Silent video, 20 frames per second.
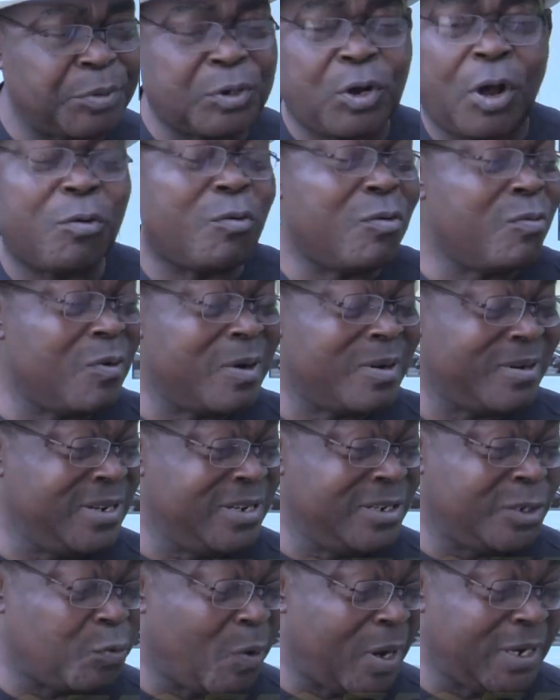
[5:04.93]
Because
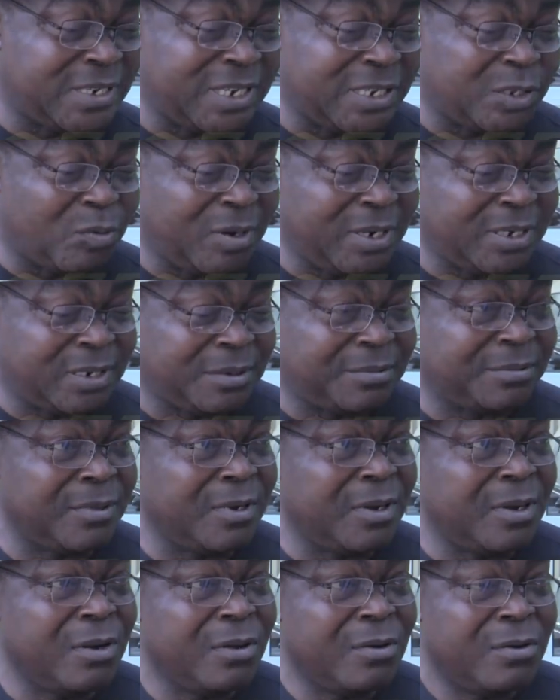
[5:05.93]
in 2020,
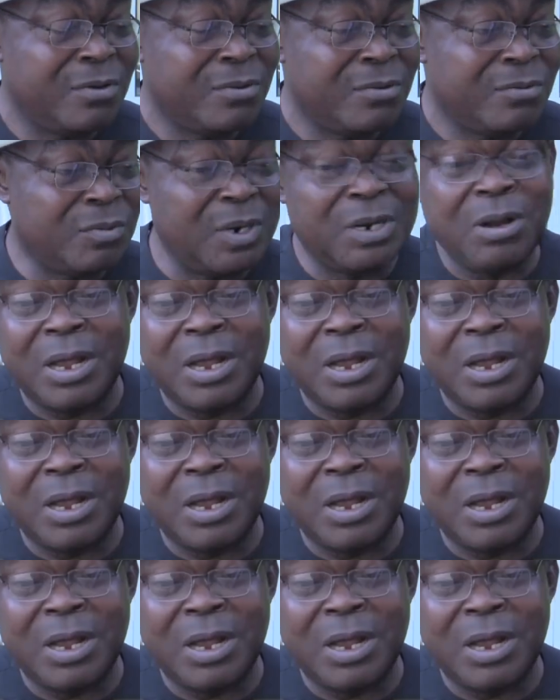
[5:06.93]
we